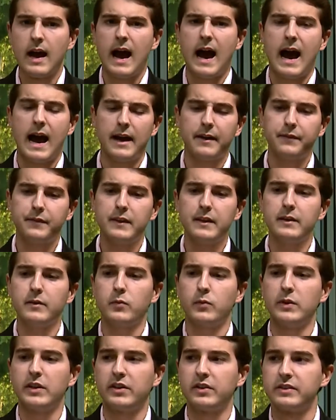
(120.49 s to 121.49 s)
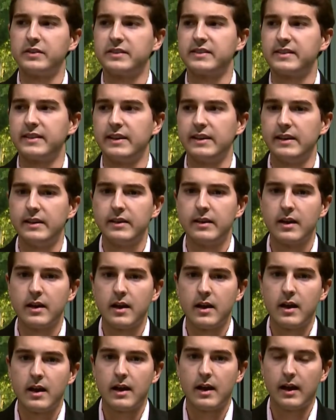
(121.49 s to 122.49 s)
I think we could see
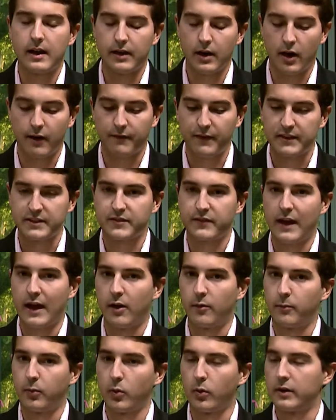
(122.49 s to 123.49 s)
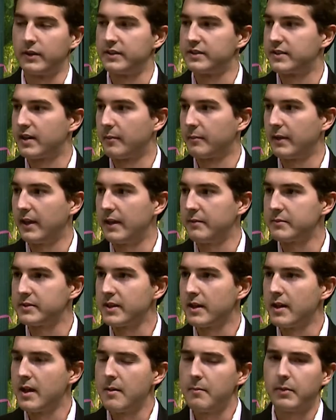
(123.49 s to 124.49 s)
an offensive outpour in some games,
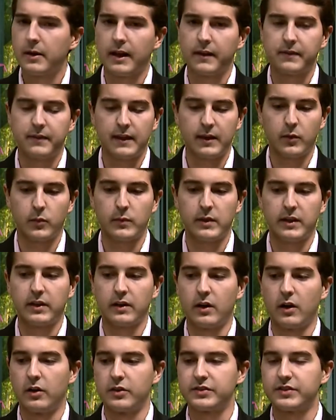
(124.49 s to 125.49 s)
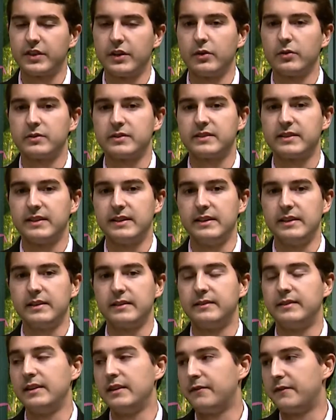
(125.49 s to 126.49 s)
but I think we could also see
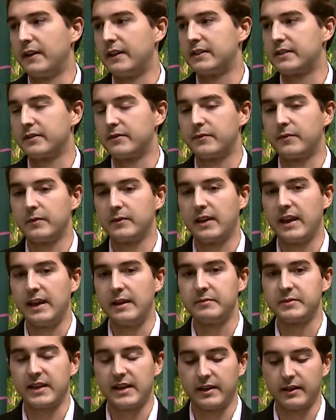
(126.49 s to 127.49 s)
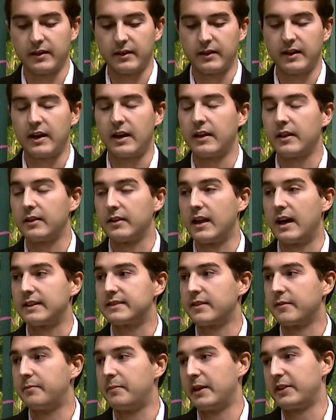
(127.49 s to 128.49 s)
defensive games and lots
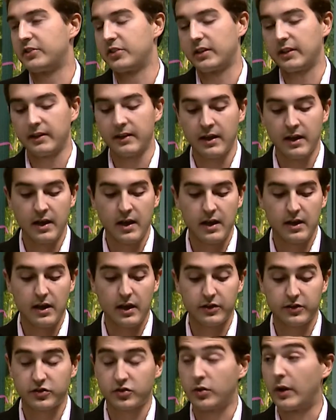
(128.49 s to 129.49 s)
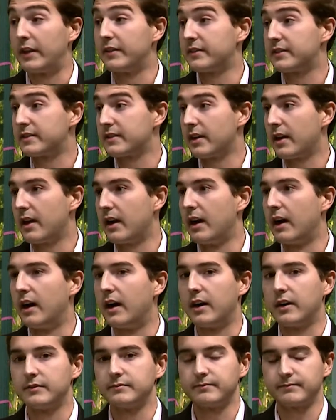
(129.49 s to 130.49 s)
of pitching.
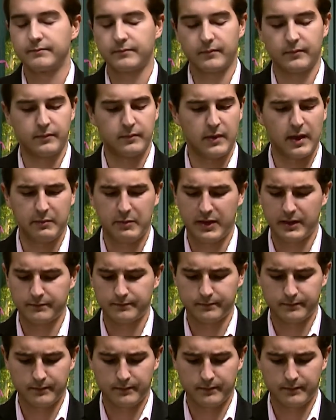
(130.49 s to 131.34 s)
My bad.